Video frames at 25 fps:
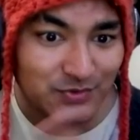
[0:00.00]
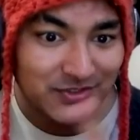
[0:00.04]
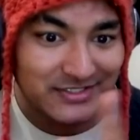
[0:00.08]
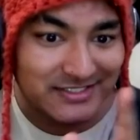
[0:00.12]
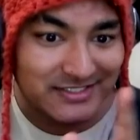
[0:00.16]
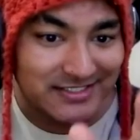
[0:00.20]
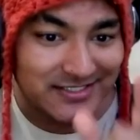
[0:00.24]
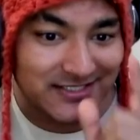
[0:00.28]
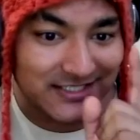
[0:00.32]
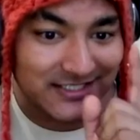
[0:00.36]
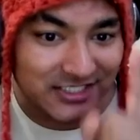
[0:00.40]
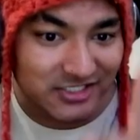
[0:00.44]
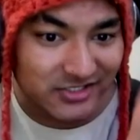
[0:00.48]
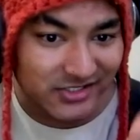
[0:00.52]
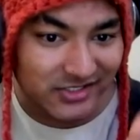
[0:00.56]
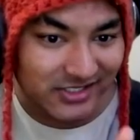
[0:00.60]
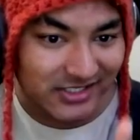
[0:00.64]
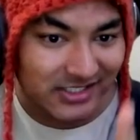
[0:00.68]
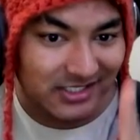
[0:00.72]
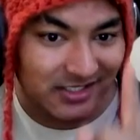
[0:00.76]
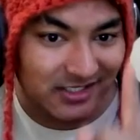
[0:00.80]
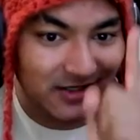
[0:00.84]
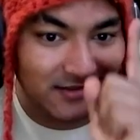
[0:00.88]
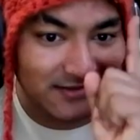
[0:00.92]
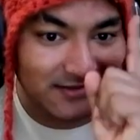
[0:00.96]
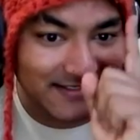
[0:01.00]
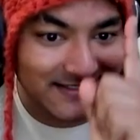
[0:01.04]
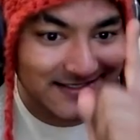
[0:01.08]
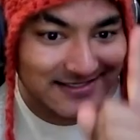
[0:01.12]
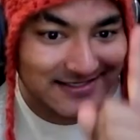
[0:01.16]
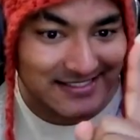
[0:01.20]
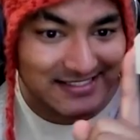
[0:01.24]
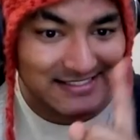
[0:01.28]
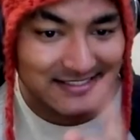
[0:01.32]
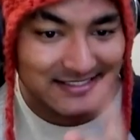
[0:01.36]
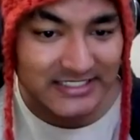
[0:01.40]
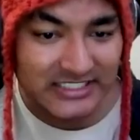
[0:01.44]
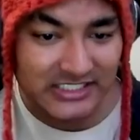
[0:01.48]
you, this is the trick here. This
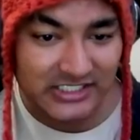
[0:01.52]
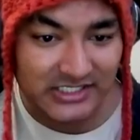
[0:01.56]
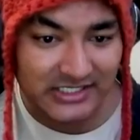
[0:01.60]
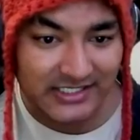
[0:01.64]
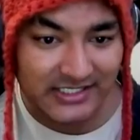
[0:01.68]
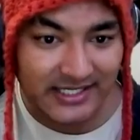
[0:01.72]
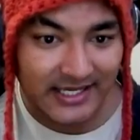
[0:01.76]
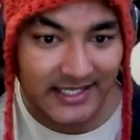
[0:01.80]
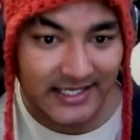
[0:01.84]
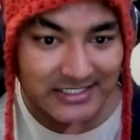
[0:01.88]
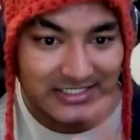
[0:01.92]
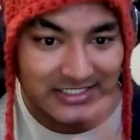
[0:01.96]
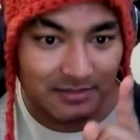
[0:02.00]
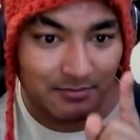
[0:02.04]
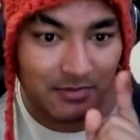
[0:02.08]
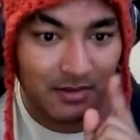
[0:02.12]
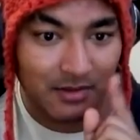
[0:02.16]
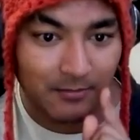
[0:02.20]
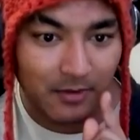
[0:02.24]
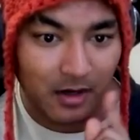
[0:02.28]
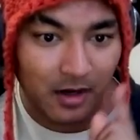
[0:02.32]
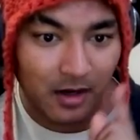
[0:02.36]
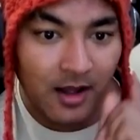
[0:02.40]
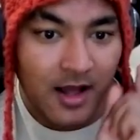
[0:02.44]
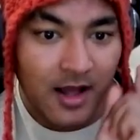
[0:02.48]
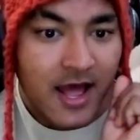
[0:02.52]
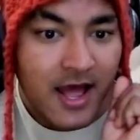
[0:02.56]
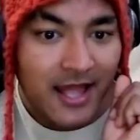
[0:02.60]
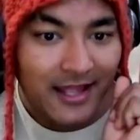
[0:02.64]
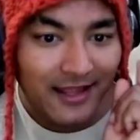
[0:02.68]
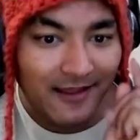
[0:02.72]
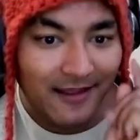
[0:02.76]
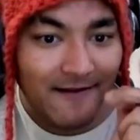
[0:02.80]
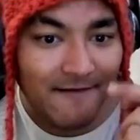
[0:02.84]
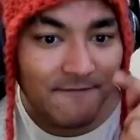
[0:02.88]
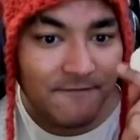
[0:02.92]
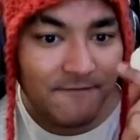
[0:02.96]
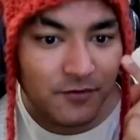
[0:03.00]
is the trick, guys. Remember,
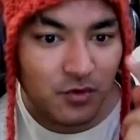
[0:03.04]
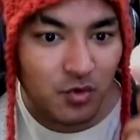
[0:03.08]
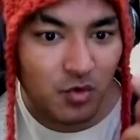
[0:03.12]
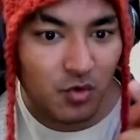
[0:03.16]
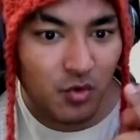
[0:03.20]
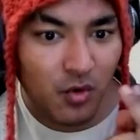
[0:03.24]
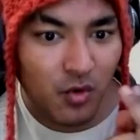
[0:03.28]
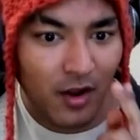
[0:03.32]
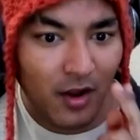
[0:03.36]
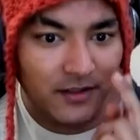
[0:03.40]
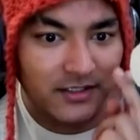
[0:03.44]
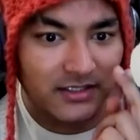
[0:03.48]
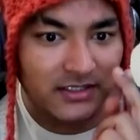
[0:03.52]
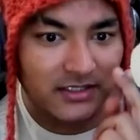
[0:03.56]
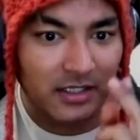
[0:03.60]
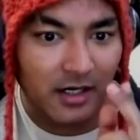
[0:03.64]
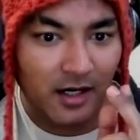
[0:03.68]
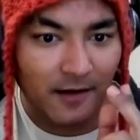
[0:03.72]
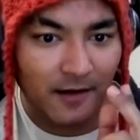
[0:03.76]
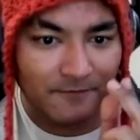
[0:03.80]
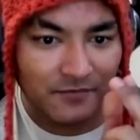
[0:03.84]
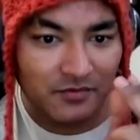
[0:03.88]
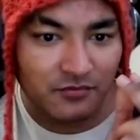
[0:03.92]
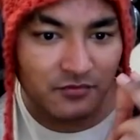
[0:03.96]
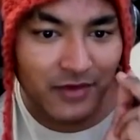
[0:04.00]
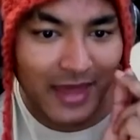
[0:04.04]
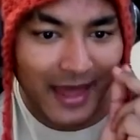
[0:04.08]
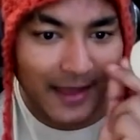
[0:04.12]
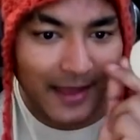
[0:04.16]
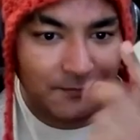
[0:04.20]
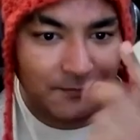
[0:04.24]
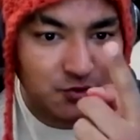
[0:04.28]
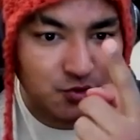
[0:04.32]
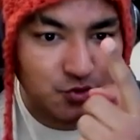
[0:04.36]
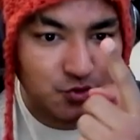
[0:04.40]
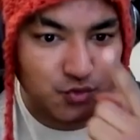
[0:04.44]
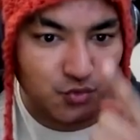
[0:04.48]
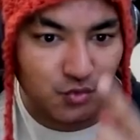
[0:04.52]
if you
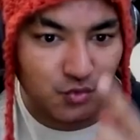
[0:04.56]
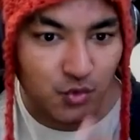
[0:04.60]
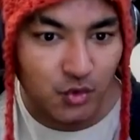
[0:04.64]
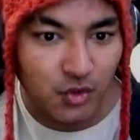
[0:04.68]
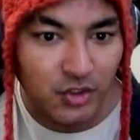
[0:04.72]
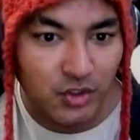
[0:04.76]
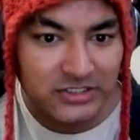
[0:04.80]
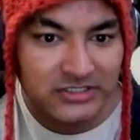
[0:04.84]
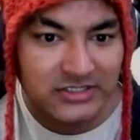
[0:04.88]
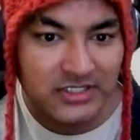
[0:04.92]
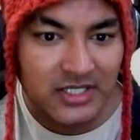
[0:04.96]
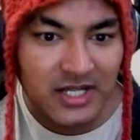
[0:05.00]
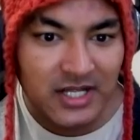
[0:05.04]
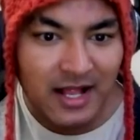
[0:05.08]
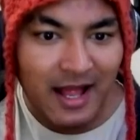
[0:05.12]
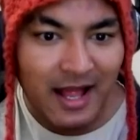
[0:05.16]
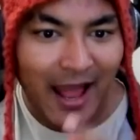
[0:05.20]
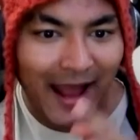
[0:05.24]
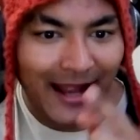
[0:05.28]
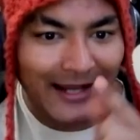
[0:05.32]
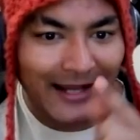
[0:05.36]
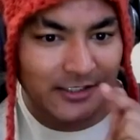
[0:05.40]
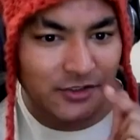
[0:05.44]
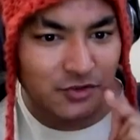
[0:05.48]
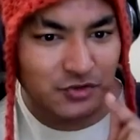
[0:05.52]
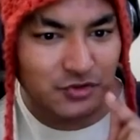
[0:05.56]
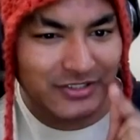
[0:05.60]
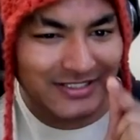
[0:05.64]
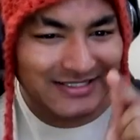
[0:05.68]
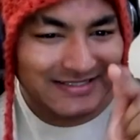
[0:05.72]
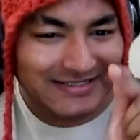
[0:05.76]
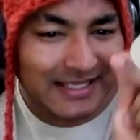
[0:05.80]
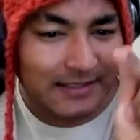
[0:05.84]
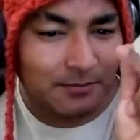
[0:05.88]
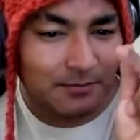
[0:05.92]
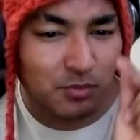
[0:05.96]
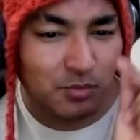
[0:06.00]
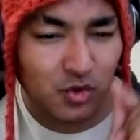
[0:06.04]
have two words and you
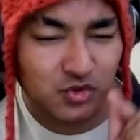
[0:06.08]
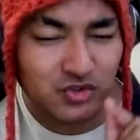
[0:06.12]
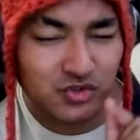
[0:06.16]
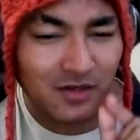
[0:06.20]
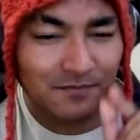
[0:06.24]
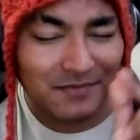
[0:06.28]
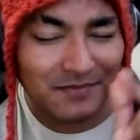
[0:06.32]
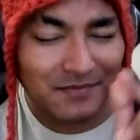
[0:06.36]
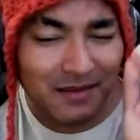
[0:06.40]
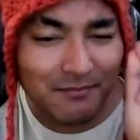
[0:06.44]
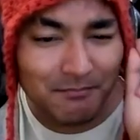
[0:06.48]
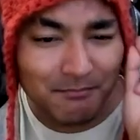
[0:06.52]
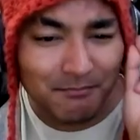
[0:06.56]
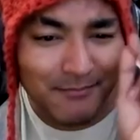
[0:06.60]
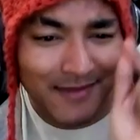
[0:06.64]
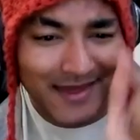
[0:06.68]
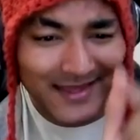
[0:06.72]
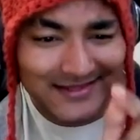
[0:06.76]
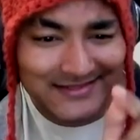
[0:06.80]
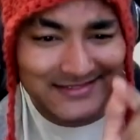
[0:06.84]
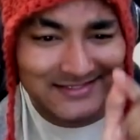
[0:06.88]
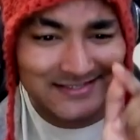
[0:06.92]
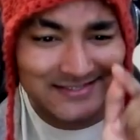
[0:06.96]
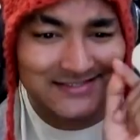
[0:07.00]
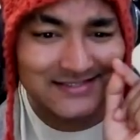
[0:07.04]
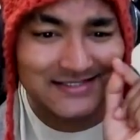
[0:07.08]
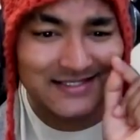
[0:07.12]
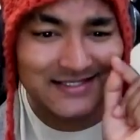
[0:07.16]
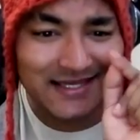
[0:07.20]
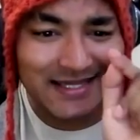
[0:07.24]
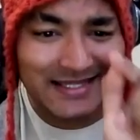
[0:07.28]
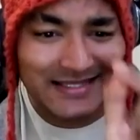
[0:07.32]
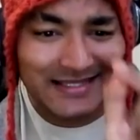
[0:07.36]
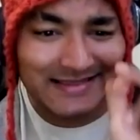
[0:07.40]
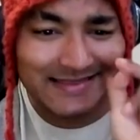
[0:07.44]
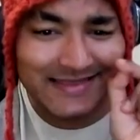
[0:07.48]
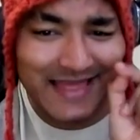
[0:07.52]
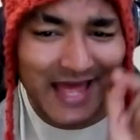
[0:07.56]
think that both of them matches
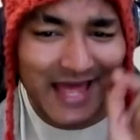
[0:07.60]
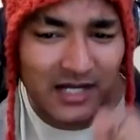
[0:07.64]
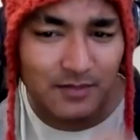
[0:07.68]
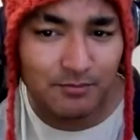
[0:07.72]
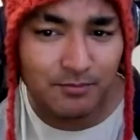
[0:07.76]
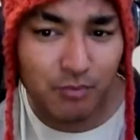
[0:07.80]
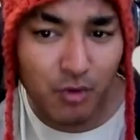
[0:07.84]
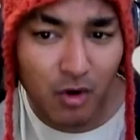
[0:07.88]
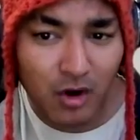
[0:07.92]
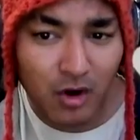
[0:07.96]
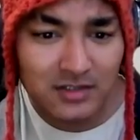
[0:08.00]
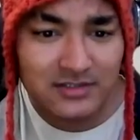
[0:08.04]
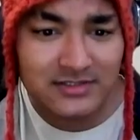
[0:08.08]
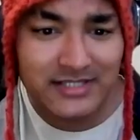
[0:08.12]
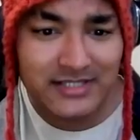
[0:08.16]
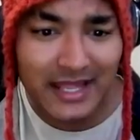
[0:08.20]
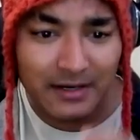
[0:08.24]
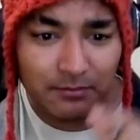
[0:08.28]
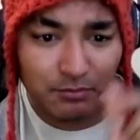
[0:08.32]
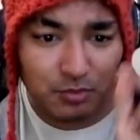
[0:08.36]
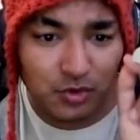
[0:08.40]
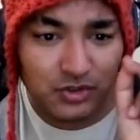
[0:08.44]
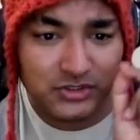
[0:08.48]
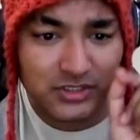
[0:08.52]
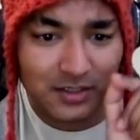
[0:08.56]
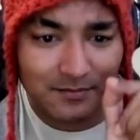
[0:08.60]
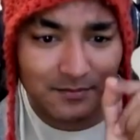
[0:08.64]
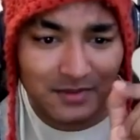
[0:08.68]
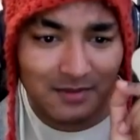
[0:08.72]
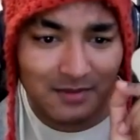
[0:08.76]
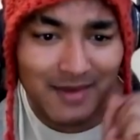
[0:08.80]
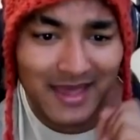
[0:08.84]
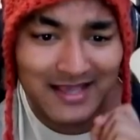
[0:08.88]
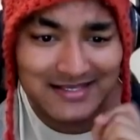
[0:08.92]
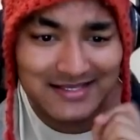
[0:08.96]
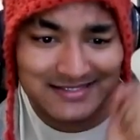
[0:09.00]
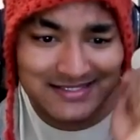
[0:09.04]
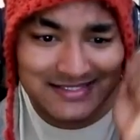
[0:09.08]
in that box and both of
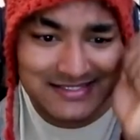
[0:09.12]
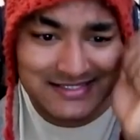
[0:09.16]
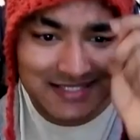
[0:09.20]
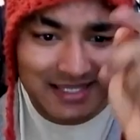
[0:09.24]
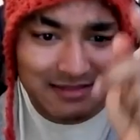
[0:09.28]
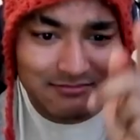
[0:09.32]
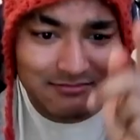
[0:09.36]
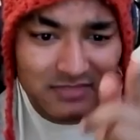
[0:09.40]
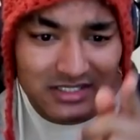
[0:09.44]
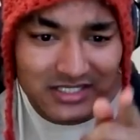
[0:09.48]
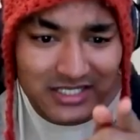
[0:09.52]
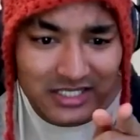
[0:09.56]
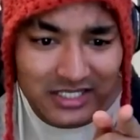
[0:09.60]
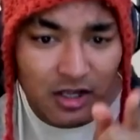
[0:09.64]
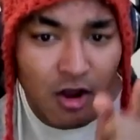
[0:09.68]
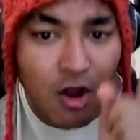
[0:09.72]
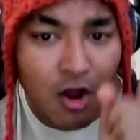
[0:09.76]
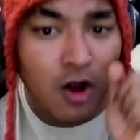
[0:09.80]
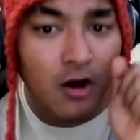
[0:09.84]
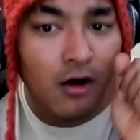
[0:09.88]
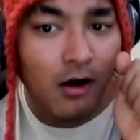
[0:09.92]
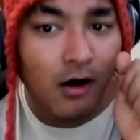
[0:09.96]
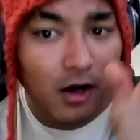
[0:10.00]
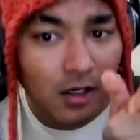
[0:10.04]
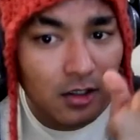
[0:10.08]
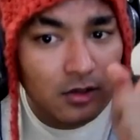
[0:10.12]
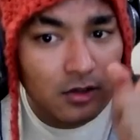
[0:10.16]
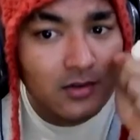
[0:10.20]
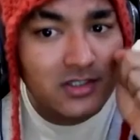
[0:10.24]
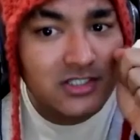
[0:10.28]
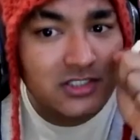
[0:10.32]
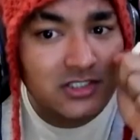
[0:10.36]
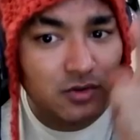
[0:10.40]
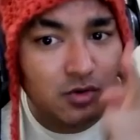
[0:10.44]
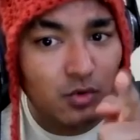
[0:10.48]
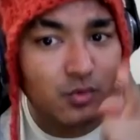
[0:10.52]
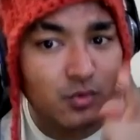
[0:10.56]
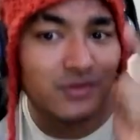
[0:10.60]
them has the same meaning,
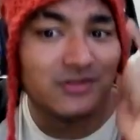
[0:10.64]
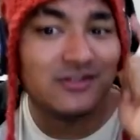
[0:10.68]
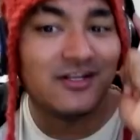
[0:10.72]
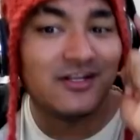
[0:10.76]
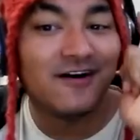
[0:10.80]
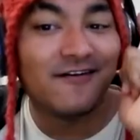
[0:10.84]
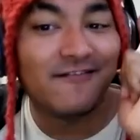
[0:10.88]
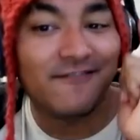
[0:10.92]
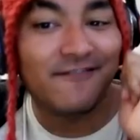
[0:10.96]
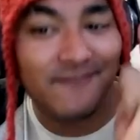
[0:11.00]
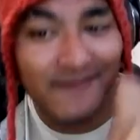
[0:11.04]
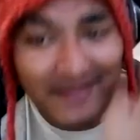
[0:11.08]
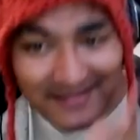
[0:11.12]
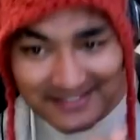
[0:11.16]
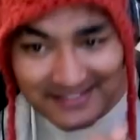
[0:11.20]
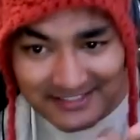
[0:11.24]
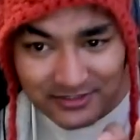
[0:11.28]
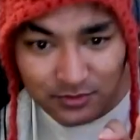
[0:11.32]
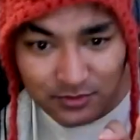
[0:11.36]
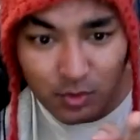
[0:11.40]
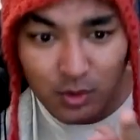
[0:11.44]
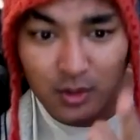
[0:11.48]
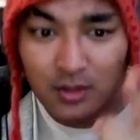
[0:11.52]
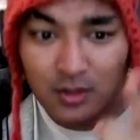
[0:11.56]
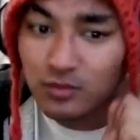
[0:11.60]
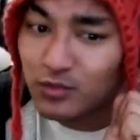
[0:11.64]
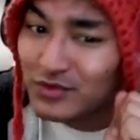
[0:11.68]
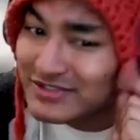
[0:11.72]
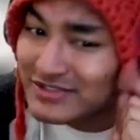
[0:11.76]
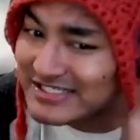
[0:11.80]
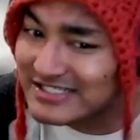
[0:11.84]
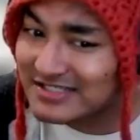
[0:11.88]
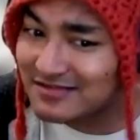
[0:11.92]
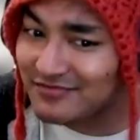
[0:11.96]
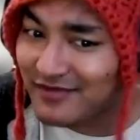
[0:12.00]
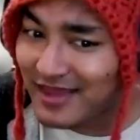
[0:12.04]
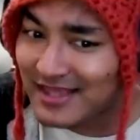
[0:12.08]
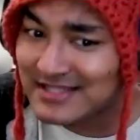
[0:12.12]
always go with the fancy word. Which
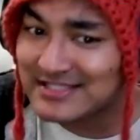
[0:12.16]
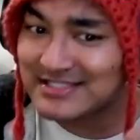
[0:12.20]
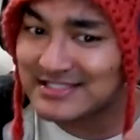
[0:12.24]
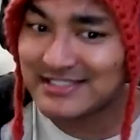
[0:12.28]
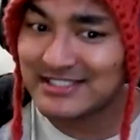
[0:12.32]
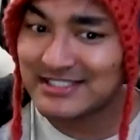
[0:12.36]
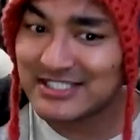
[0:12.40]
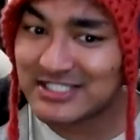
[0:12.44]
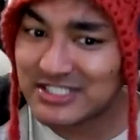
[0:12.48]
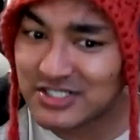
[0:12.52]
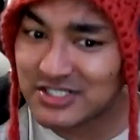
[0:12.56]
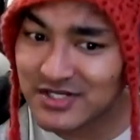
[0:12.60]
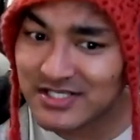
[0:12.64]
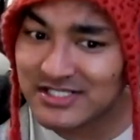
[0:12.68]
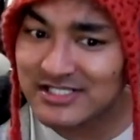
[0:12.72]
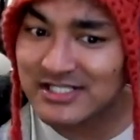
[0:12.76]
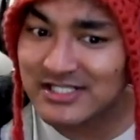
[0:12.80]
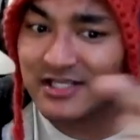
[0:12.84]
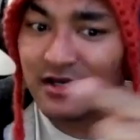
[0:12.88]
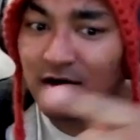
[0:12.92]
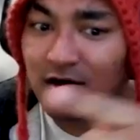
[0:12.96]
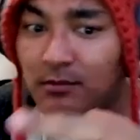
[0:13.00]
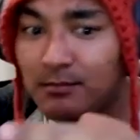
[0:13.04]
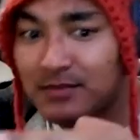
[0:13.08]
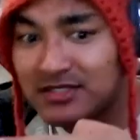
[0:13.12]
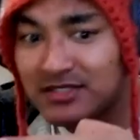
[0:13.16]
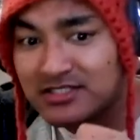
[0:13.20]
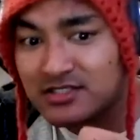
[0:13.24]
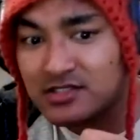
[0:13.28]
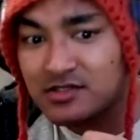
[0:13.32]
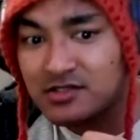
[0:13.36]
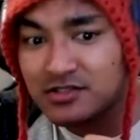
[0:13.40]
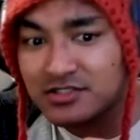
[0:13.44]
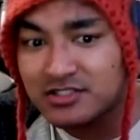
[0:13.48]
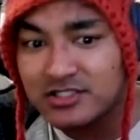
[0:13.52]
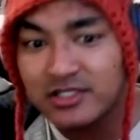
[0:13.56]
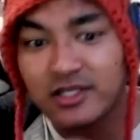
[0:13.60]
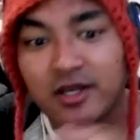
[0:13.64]
is fancy? Strangely or
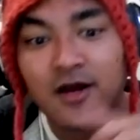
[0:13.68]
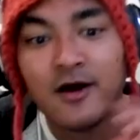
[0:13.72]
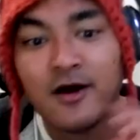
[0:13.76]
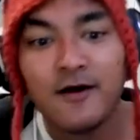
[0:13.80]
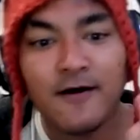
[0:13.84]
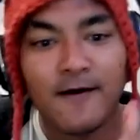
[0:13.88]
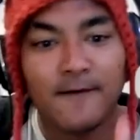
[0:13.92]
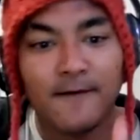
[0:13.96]
mysteriously?